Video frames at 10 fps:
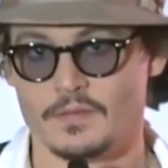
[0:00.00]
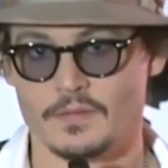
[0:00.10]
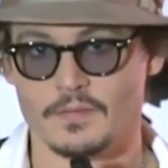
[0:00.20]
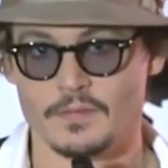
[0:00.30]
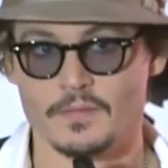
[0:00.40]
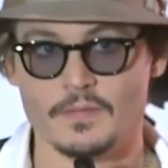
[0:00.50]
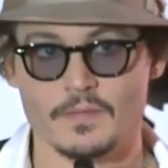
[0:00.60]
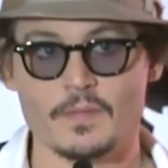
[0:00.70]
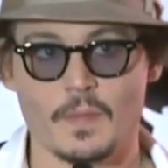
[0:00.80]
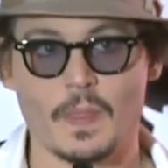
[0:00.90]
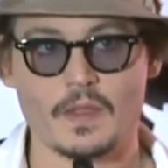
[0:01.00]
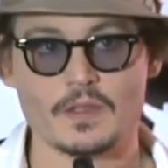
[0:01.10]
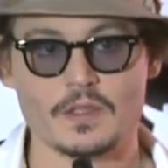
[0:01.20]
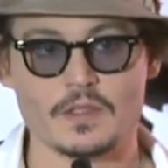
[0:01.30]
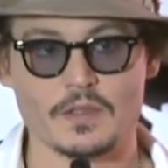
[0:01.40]
massive attention
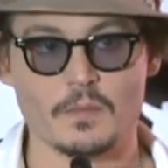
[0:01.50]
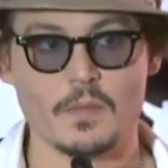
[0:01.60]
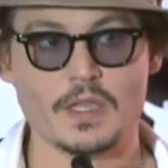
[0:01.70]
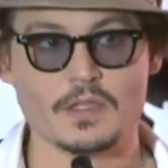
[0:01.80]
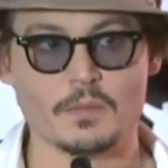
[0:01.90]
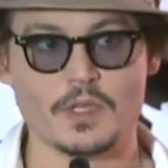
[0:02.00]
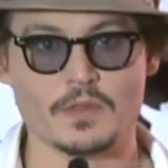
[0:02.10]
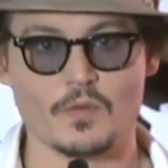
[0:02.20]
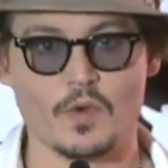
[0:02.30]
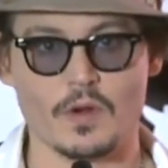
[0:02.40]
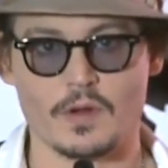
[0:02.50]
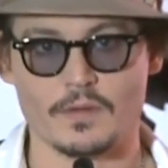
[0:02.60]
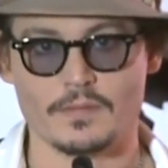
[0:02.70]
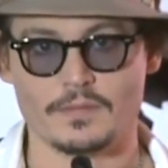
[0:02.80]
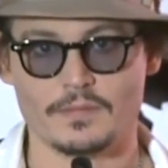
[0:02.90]
online, but Doug
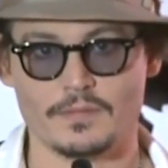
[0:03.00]
Stanhope's